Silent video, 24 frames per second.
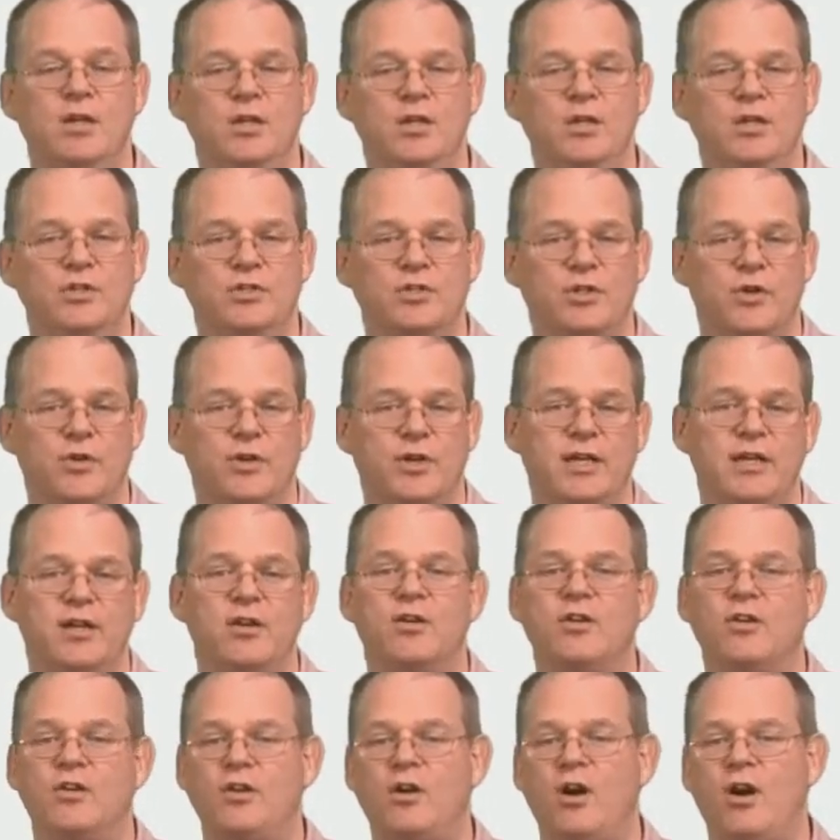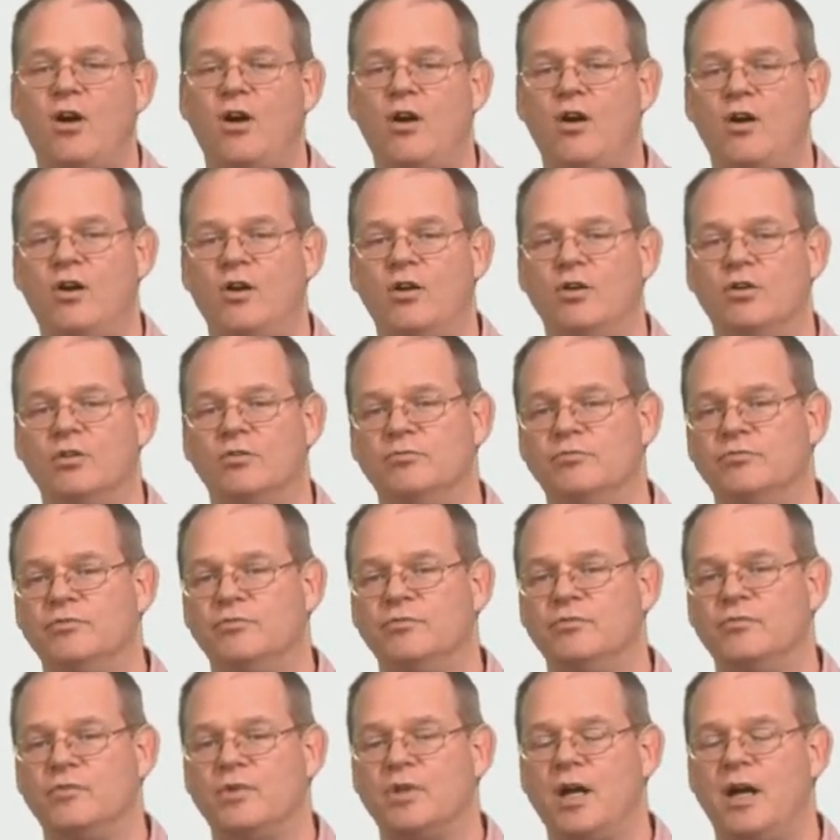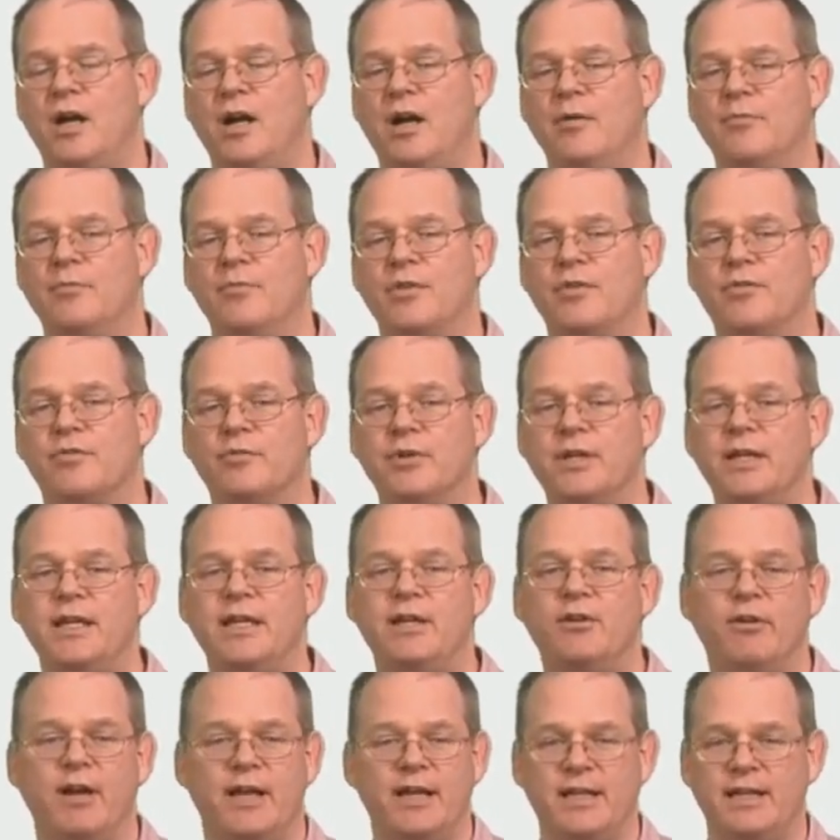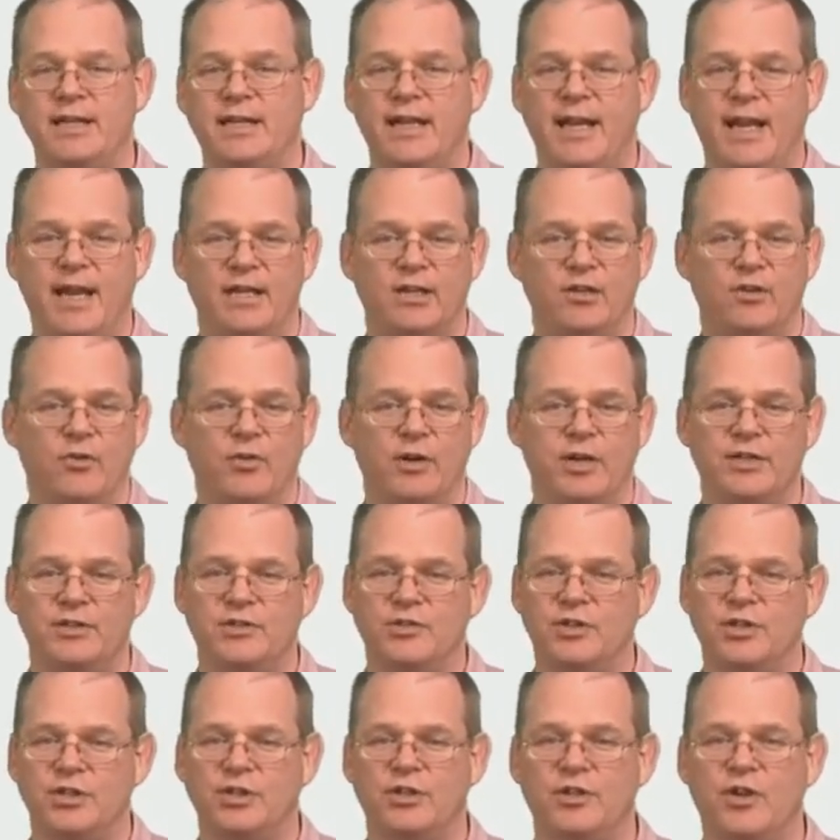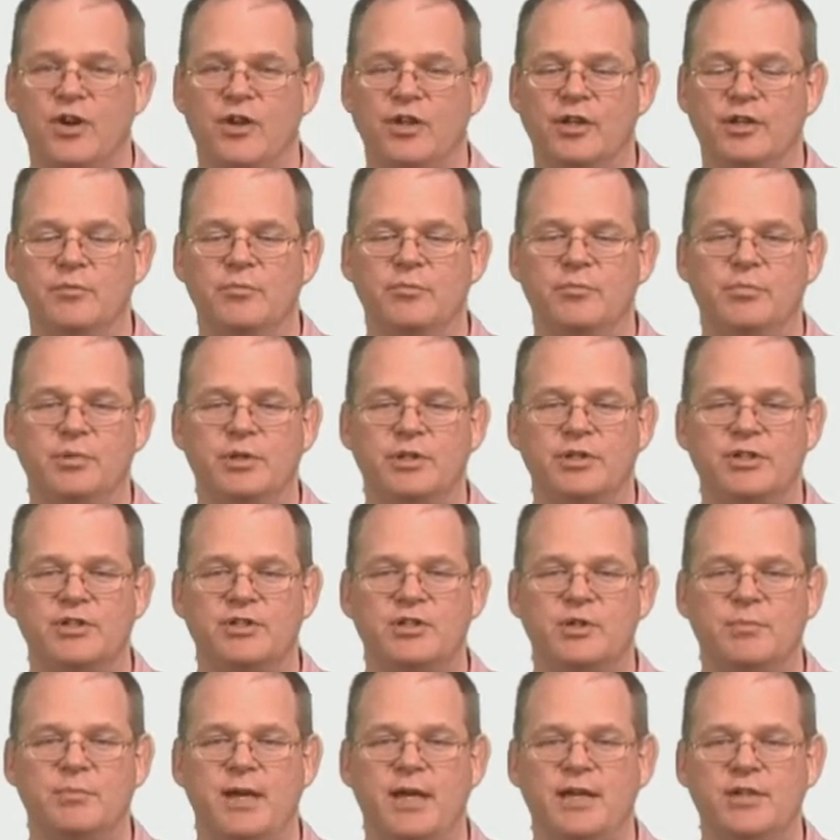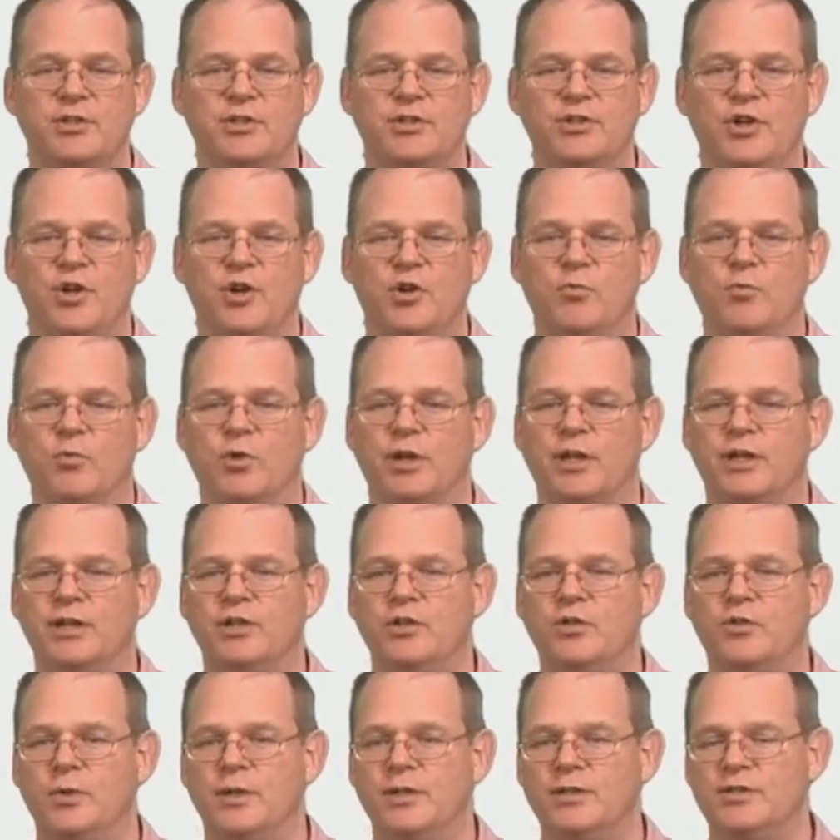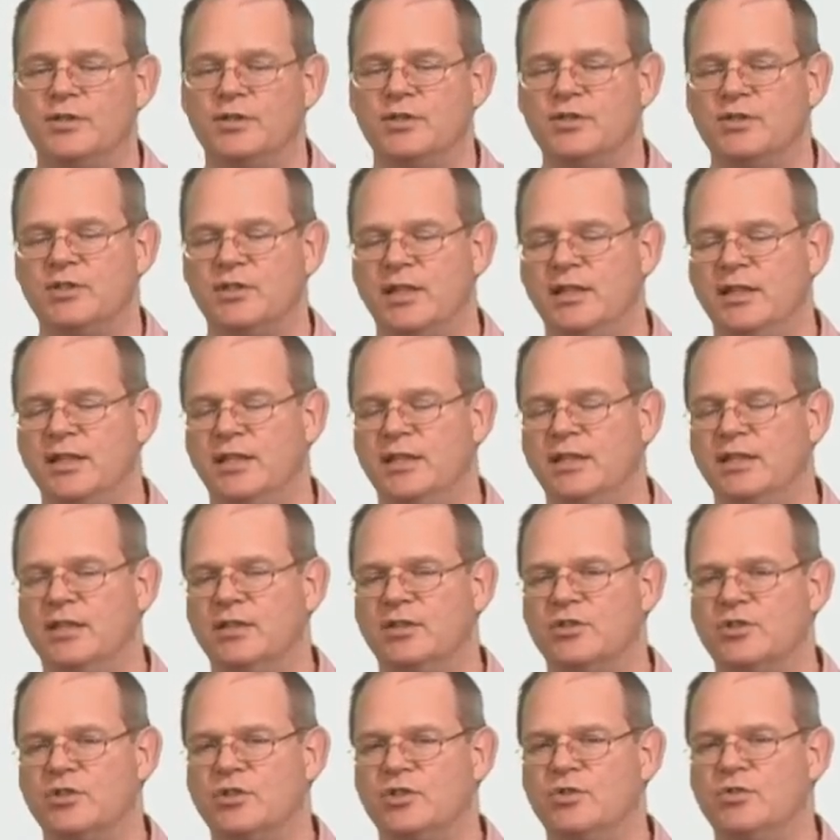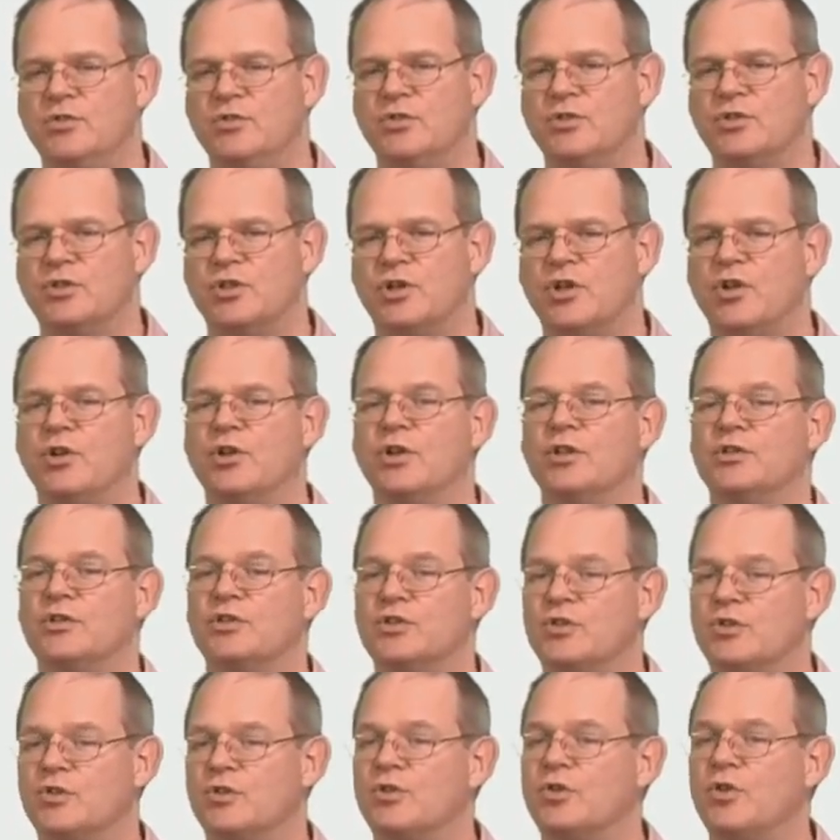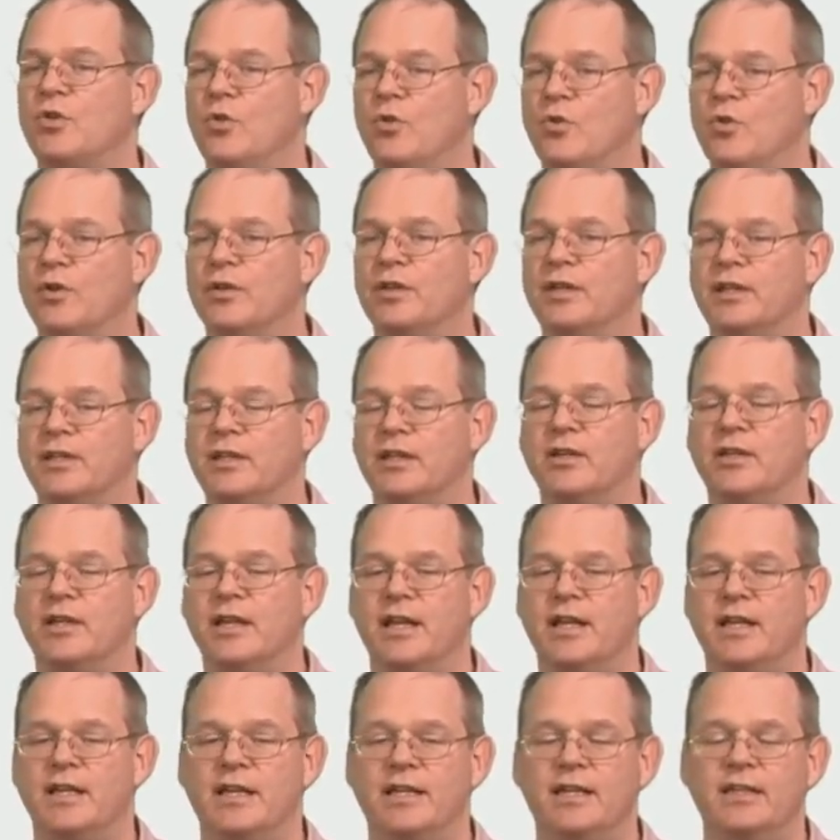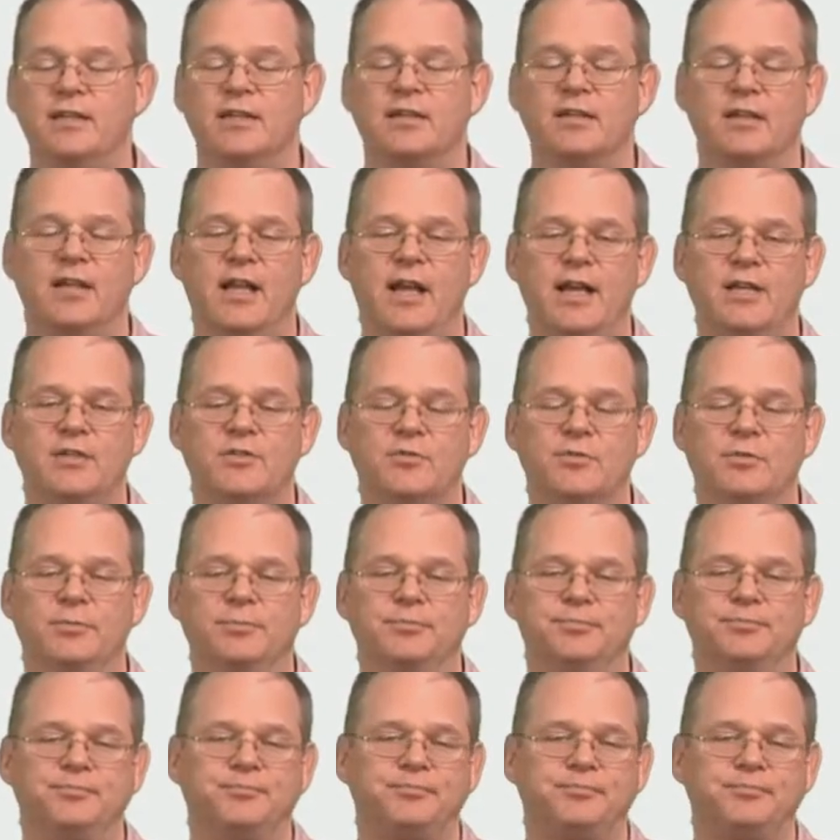So here are 3 grading categories. You can call them participation, homework, and quizzes, and then the student's current score that they're getting in the classroom.